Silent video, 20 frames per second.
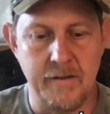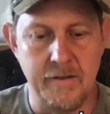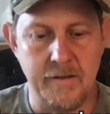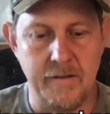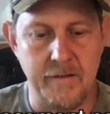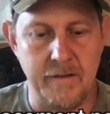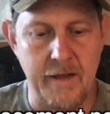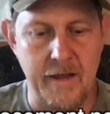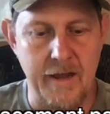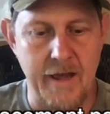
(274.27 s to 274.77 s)

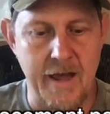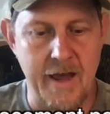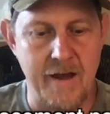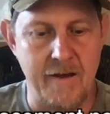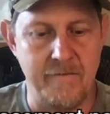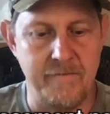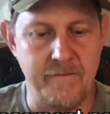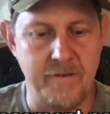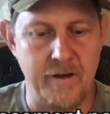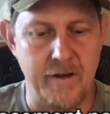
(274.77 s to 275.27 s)
they
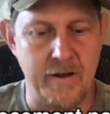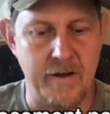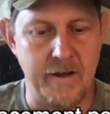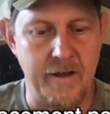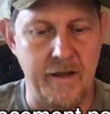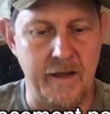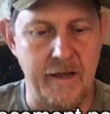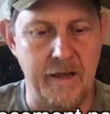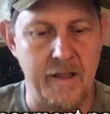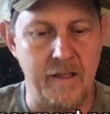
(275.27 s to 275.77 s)
have
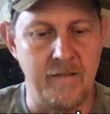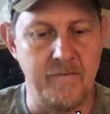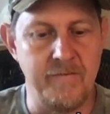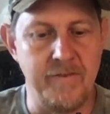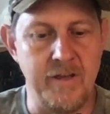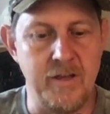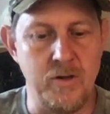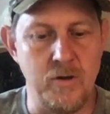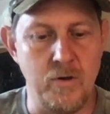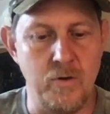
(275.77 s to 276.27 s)

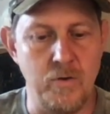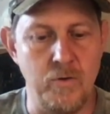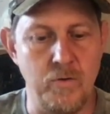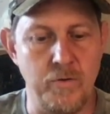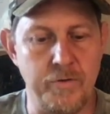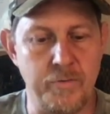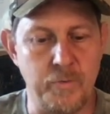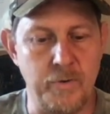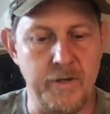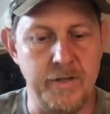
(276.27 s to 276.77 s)

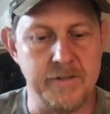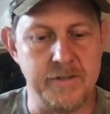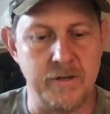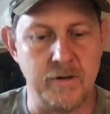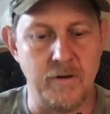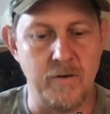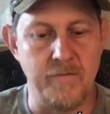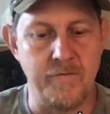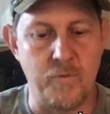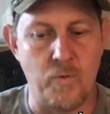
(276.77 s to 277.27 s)
LVU
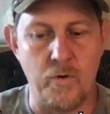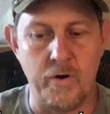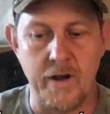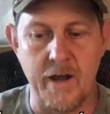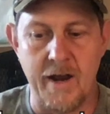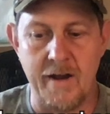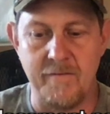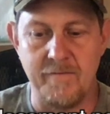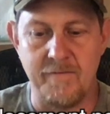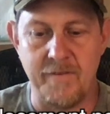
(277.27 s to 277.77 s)

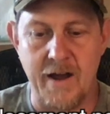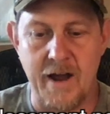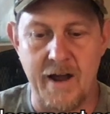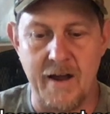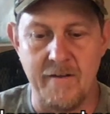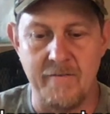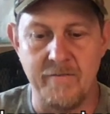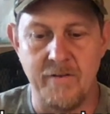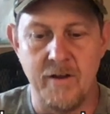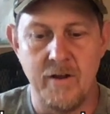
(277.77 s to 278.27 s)

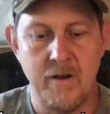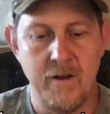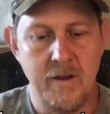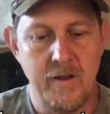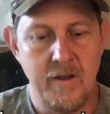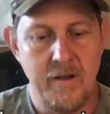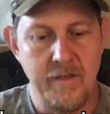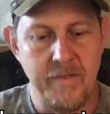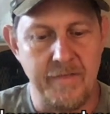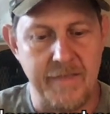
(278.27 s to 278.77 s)
30495.
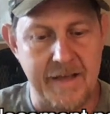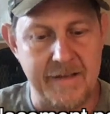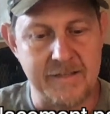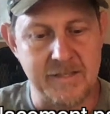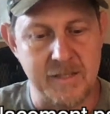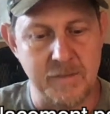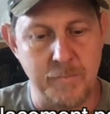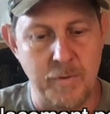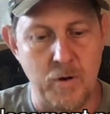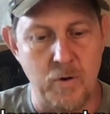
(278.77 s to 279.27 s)
That's
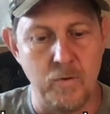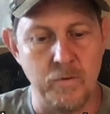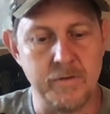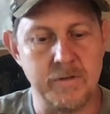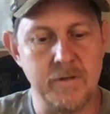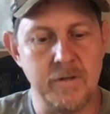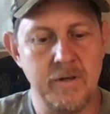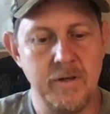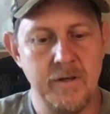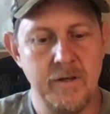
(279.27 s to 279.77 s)
the
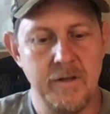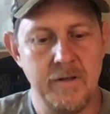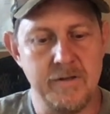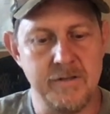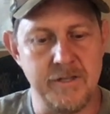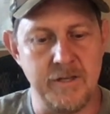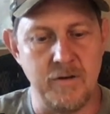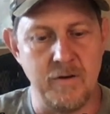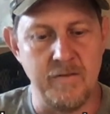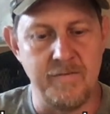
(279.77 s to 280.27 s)
bolt.
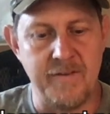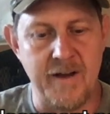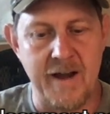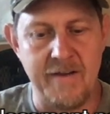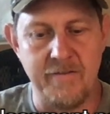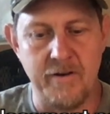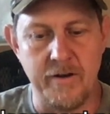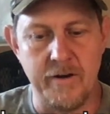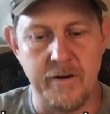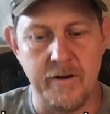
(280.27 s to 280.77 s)

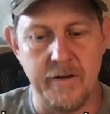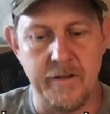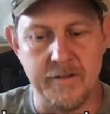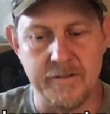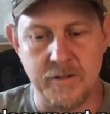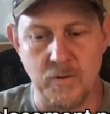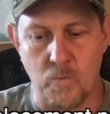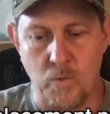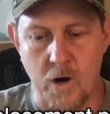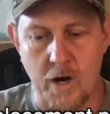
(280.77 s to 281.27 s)
0500 is
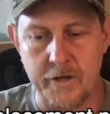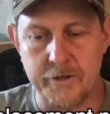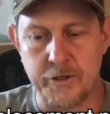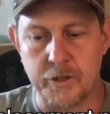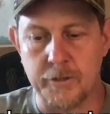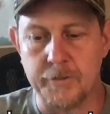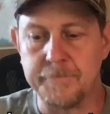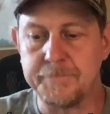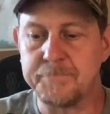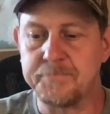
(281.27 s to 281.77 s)
the
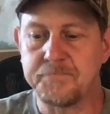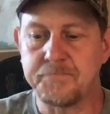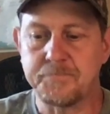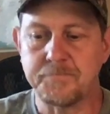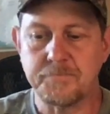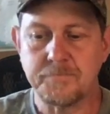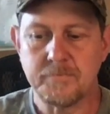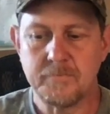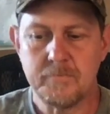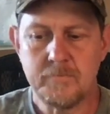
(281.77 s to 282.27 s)
washer.
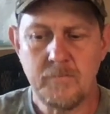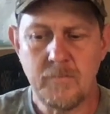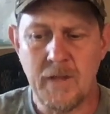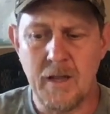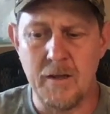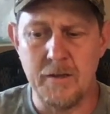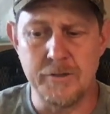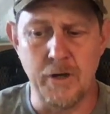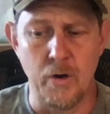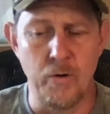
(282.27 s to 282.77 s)

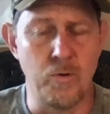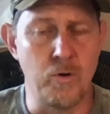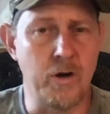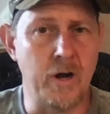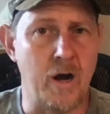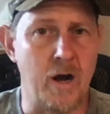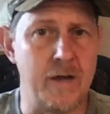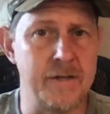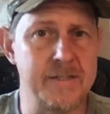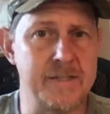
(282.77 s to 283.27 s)
Total
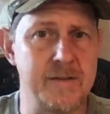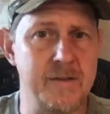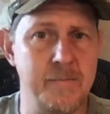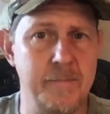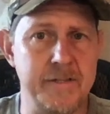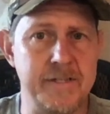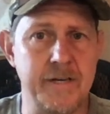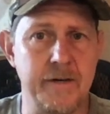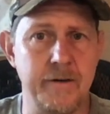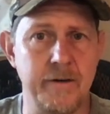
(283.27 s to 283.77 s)
cost of the
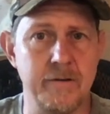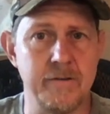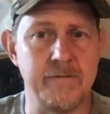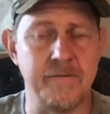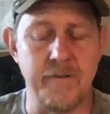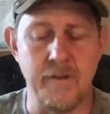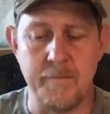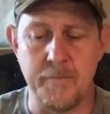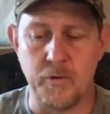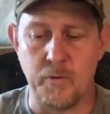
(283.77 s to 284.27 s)
materials
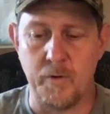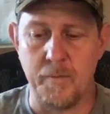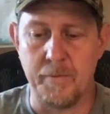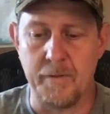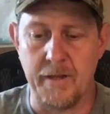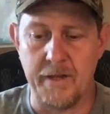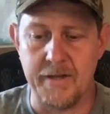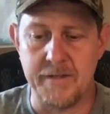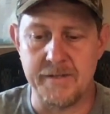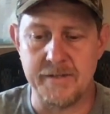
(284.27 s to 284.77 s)
for them to
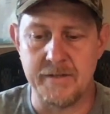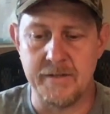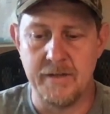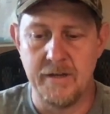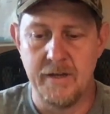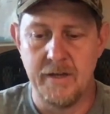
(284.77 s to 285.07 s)
replace